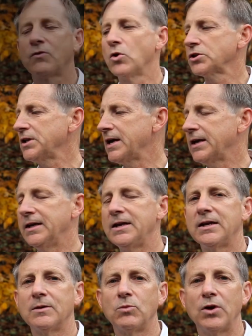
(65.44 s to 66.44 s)
course, like any
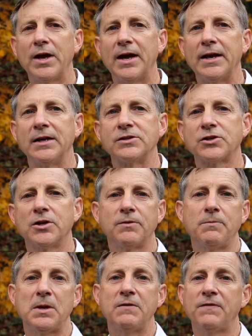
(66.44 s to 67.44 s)
gimbal head, it's going to
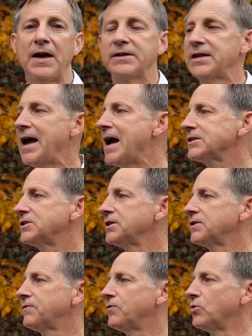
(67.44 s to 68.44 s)
be
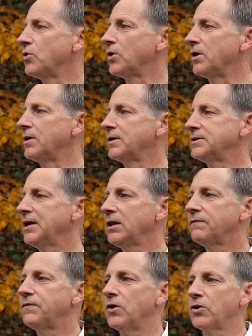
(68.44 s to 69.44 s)
fantastic for
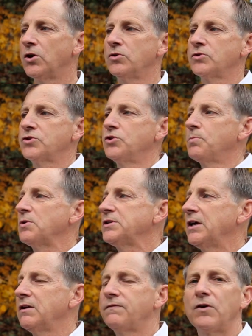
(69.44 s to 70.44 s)
telephotos, super
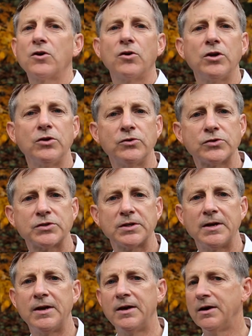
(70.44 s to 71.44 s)
telephoto use,
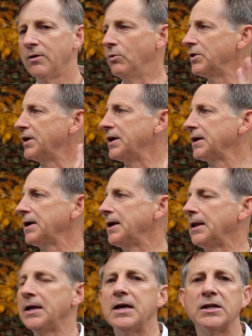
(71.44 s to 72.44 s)
with a, a
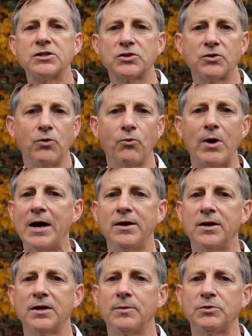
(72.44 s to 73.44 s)
lens right
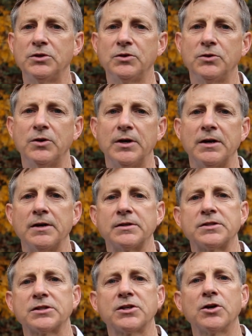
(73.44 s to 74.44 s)
on up to a
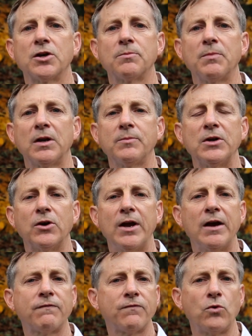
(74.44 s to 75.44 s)
six hundred millimeter
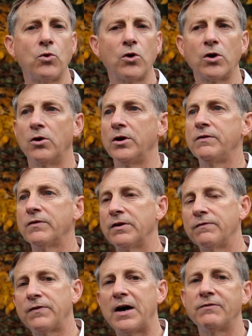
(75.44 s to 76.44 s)
f four or even a
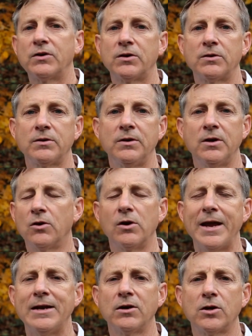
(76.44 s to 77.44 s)
five hundred
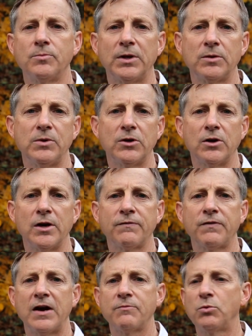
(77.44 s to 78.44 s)
or eight hundred millimeter f
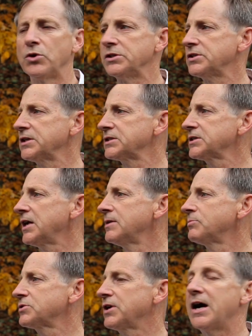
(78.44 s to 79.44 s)
five point six
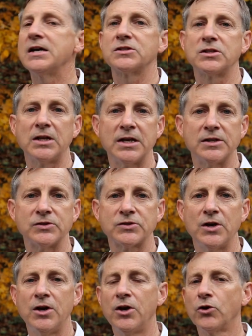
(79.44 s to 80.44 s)
type size lens.
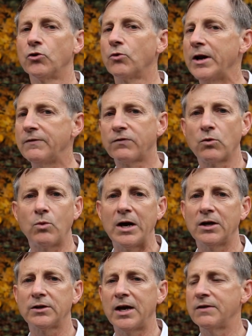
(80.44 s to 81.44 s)
Great for
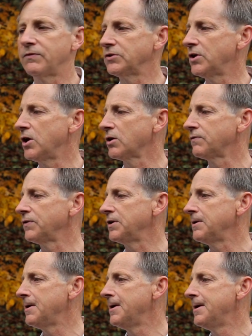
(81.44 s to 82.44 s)
wildlife
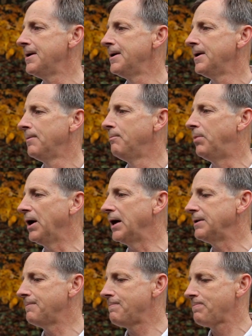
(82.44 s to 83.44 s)
photography,
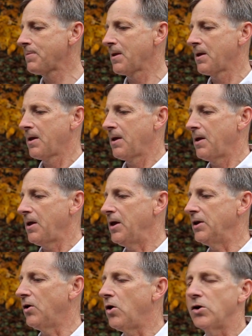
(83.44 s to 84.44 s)
but
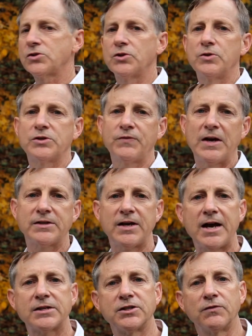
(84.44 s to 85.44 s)
it also is
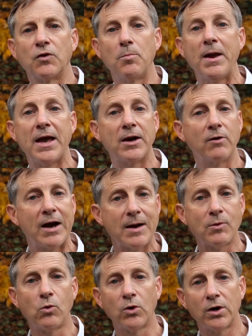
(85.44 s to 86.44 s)
fantastic for
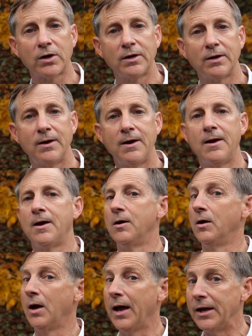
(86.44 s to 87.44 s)
panorama work,
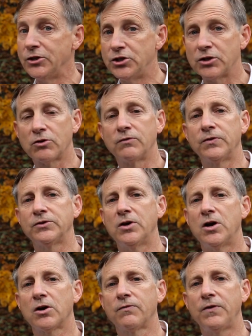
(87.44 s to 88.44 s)
general
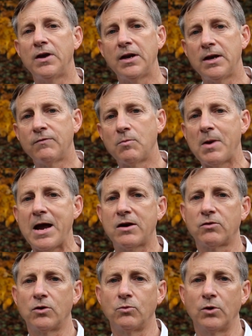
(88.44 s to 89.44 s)
photography, and even
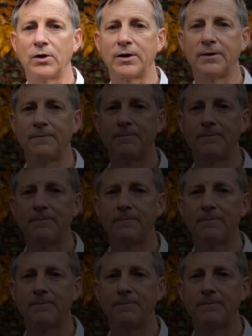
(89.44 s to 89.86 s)
macro work.